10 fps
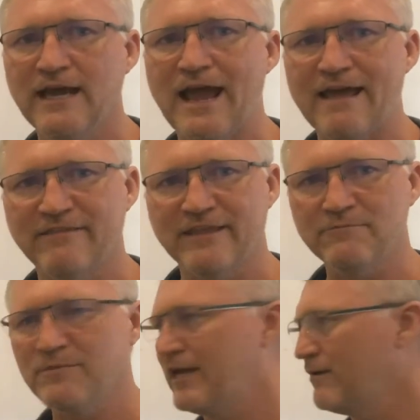and then
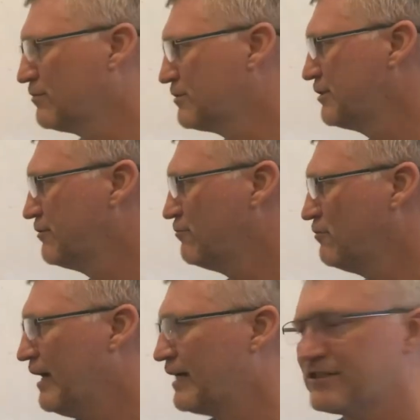be able to
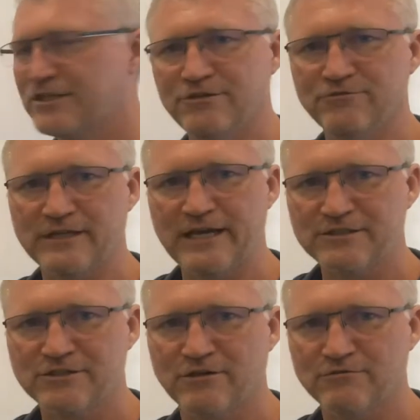execute
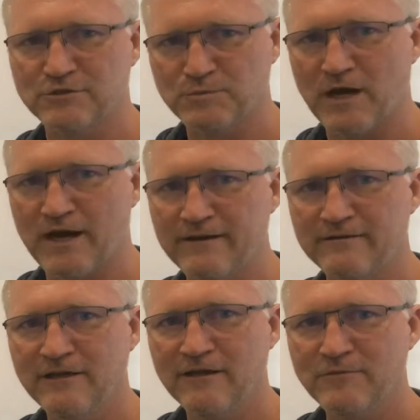XcodeSpy,
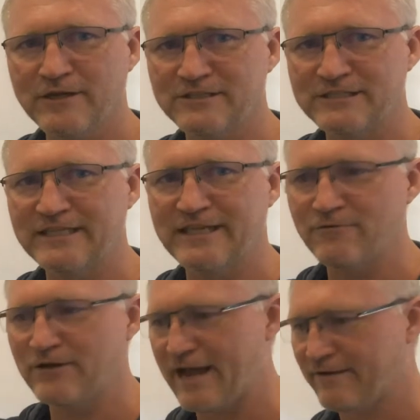because then they
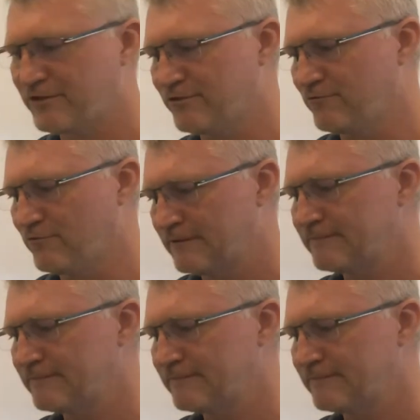would have to